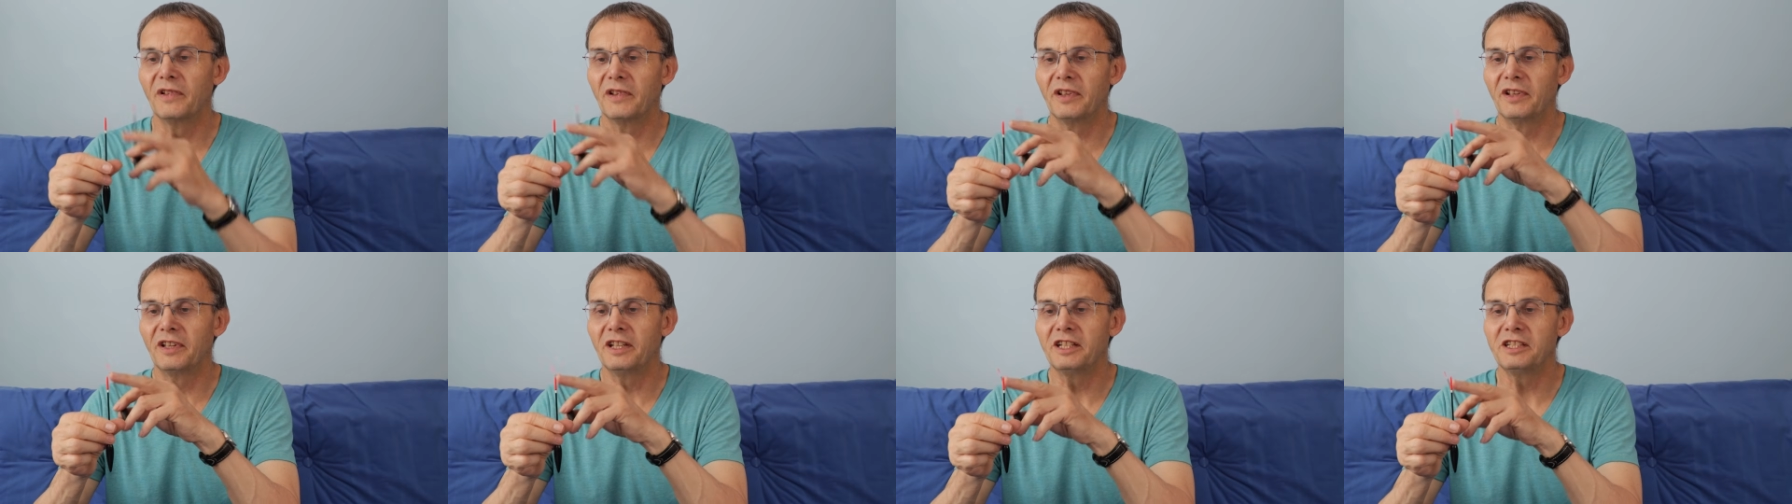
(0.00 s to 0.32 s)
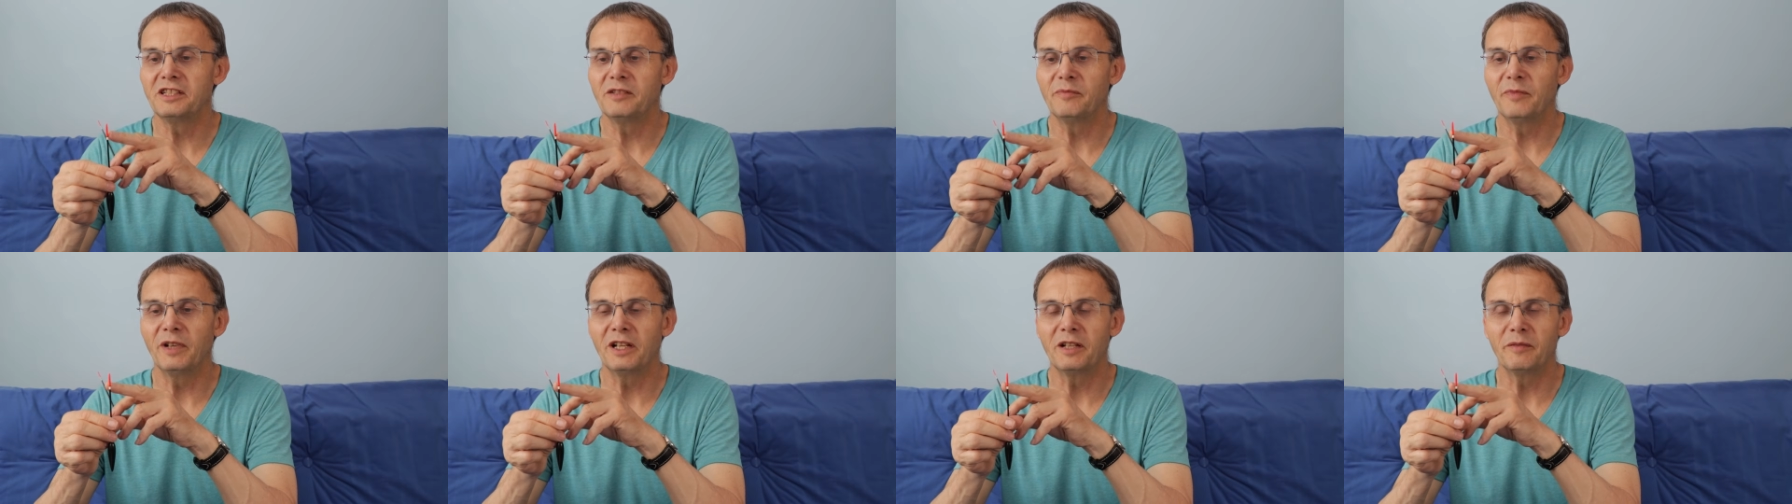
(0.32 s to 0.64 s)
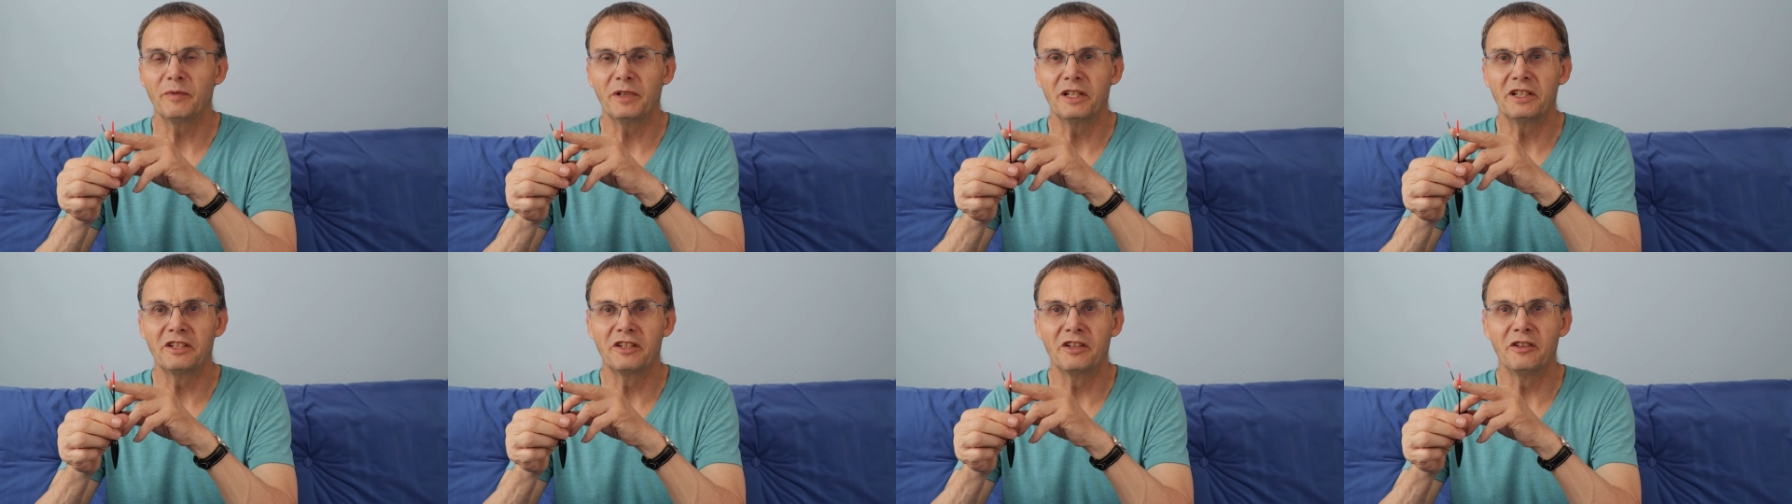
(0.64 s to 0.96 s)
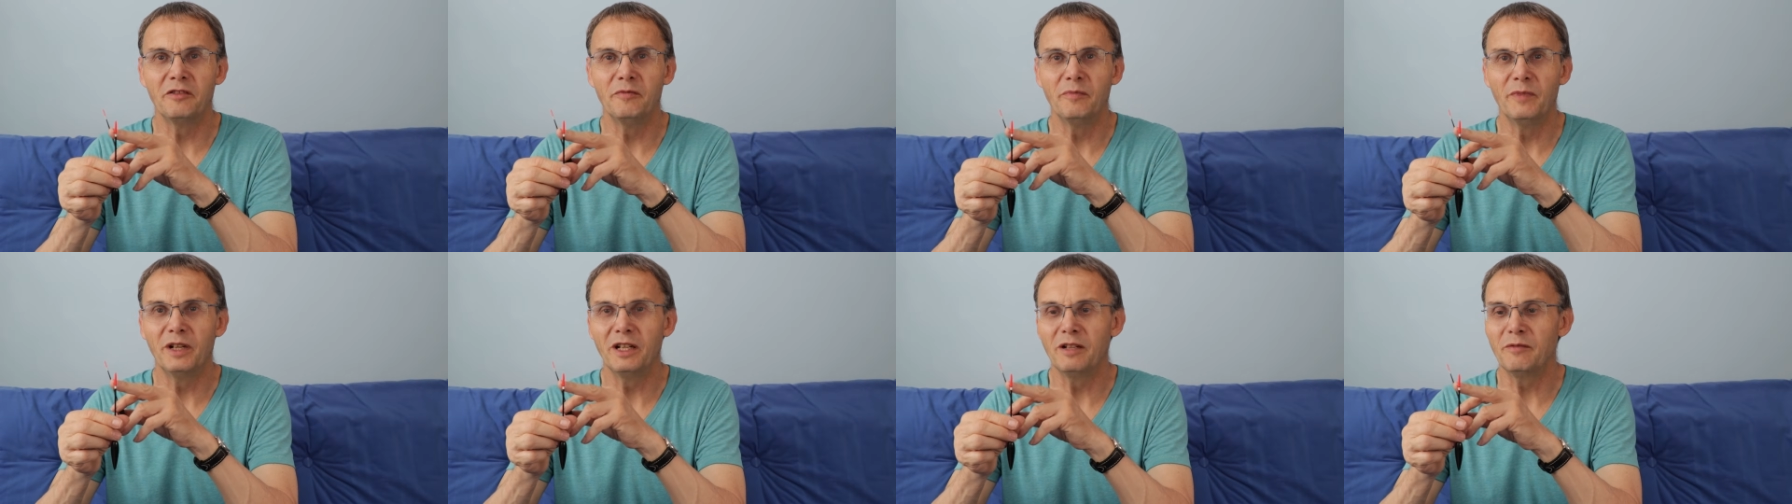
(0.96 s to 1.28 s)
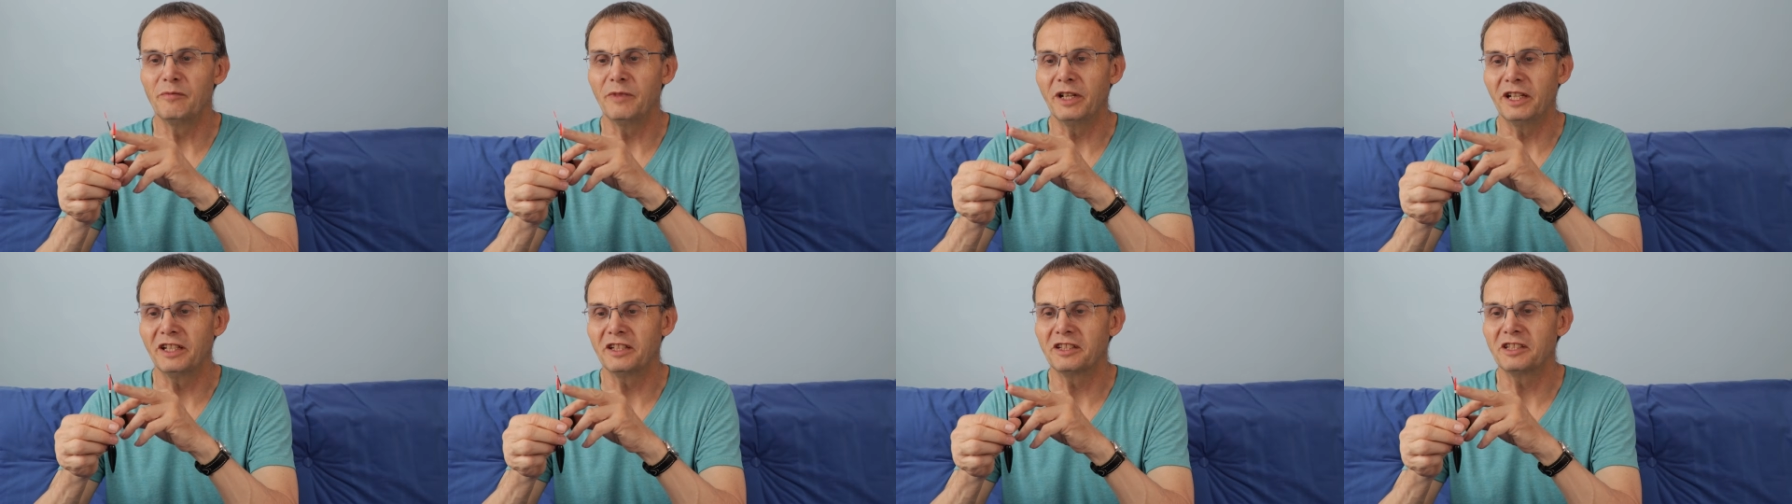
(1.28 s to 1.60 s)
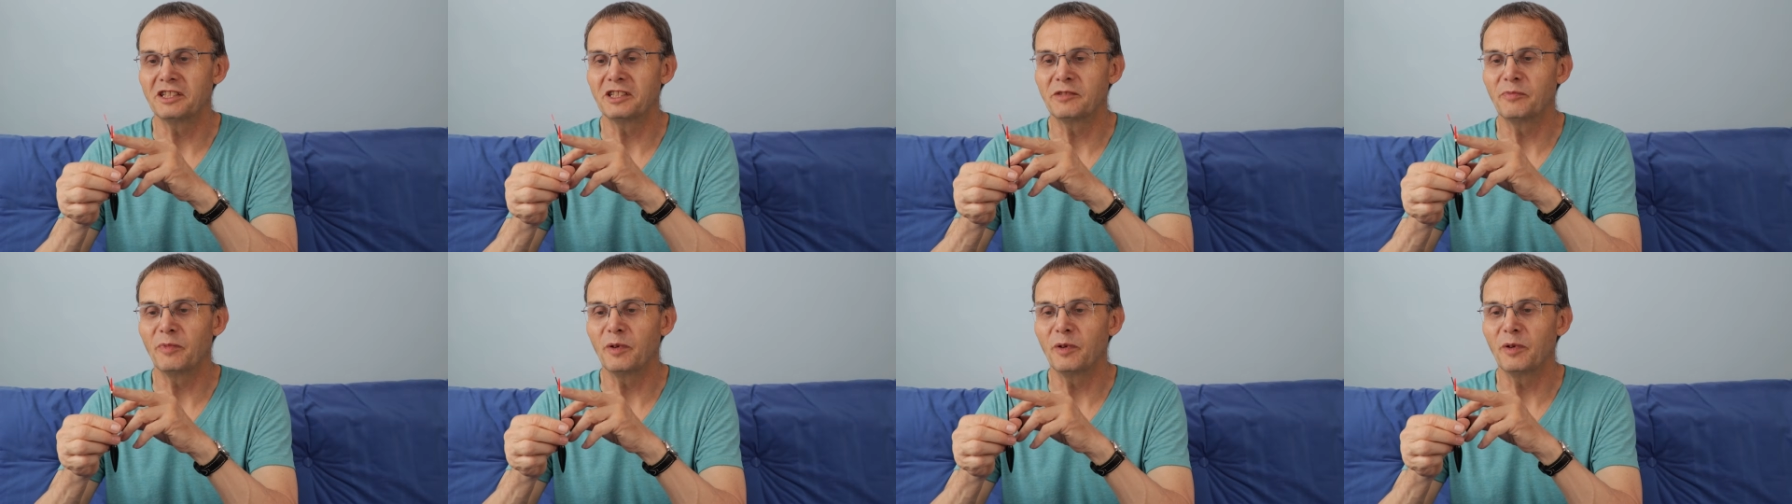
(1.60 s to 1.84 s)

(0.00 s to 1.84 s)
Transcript: these are meant to be 2mm,